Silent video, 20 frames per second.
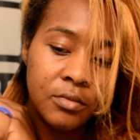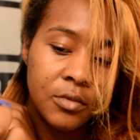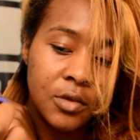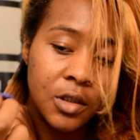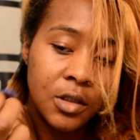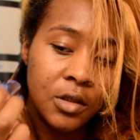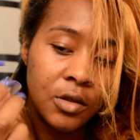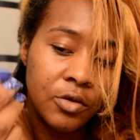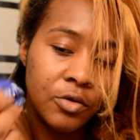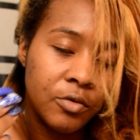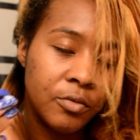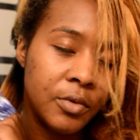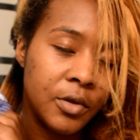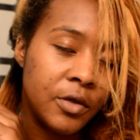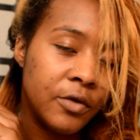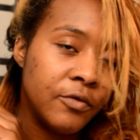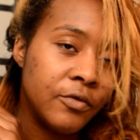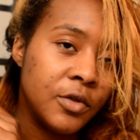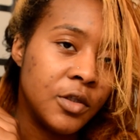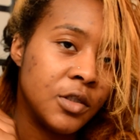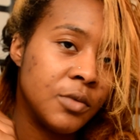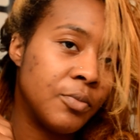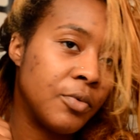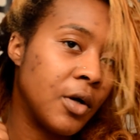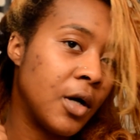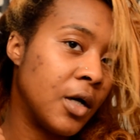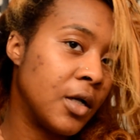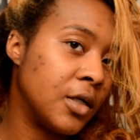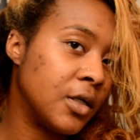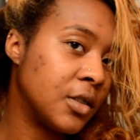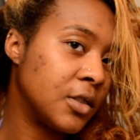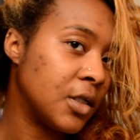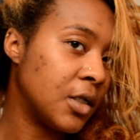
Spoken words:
a little bit of this product.